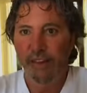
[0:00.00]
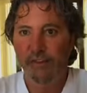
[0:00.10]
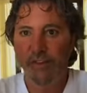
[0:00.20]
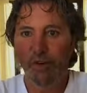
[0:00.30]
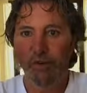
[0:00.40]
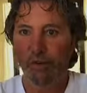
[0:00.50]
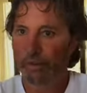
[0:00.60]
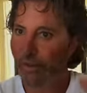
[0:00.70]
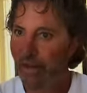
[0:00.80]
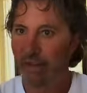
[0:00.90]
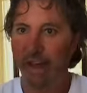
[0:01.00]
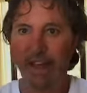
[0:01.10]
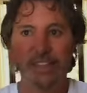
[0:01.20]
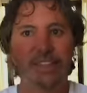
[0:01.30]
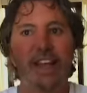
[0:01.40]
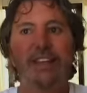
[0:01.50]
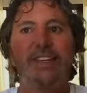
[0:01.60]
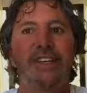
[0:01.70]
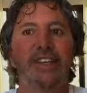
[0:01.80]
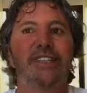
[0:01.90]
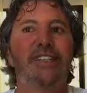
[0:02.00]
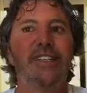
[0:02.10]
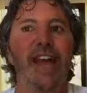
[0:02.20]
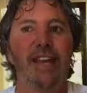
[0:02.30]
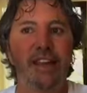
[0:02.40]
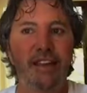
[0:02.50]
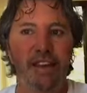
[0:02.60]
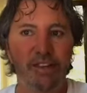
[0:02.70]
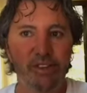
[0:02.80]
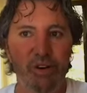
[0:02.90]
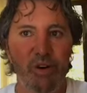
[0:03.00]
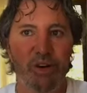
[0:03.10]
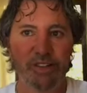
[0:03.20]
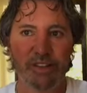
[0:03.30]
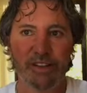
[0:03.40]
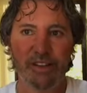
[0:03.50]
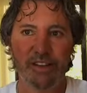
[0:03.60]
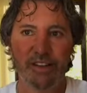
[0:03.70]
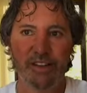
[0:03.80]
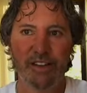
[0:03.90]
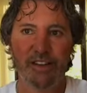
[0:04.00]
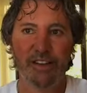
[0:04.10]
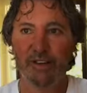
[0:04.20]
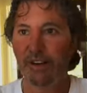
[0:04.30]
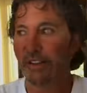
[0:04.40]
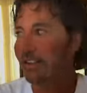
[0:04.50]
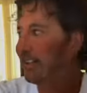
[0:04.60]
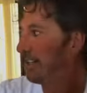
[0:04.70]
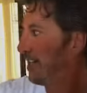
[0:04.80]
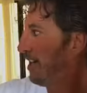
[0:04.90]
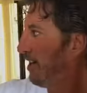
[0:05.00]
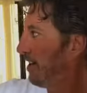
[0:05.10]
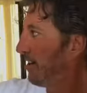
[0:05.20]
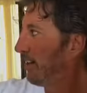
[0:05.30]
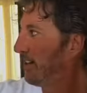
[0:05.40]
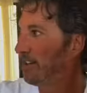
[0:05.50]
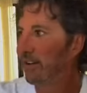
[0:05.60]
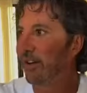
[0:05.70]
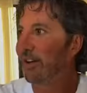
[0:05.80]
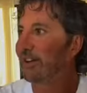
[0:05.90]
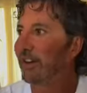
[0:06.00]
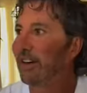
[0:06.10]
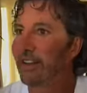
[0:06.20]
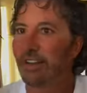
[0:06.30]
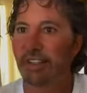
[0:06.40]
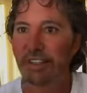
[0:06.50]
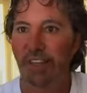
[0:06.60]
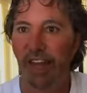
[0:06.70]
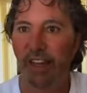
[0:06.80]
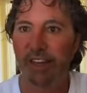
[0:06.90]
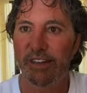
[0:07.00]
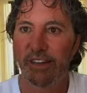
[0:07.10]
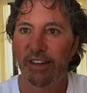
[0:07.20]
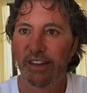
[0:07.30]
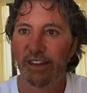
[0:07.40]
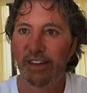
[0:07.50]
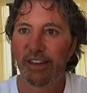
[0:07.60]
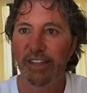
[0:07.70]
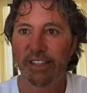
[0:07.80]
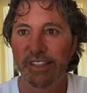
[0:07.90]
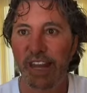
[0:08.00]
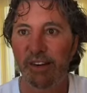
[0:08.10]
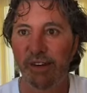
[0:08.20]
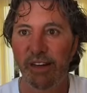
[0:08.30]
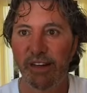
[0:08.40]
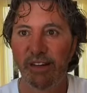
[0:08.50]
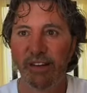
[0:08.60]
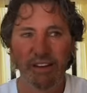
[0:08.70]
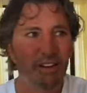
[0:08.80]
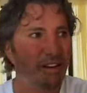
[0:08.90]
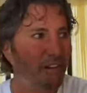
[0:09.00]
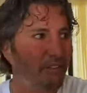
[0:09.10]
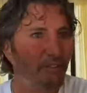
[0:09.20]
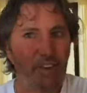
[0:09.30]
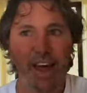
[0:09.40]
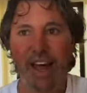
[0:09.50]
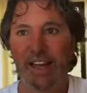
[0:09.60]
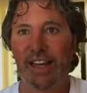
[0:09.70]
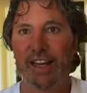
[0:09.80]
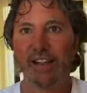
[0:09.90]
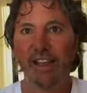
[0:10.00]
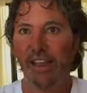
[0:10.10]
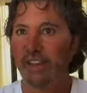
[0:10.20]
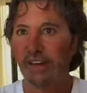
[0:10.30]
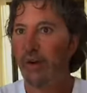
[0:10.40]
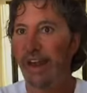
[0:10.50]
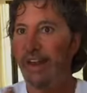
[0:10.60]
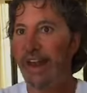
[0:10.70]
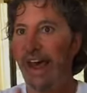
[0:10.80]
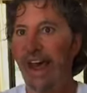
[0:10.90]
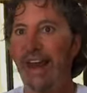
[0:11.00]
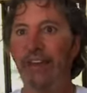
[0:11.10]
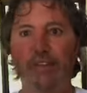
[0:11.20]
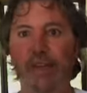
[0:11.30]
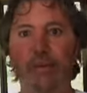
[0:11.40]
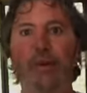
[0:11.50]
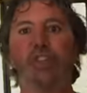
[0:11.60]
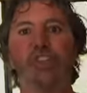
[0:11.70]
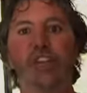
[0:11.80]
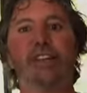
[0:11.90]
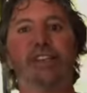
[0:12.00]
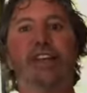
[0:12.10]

If you realize that this second is your altar, or this scene here is your altar, and this second is sacred, fuck! So in the height of it, when shit's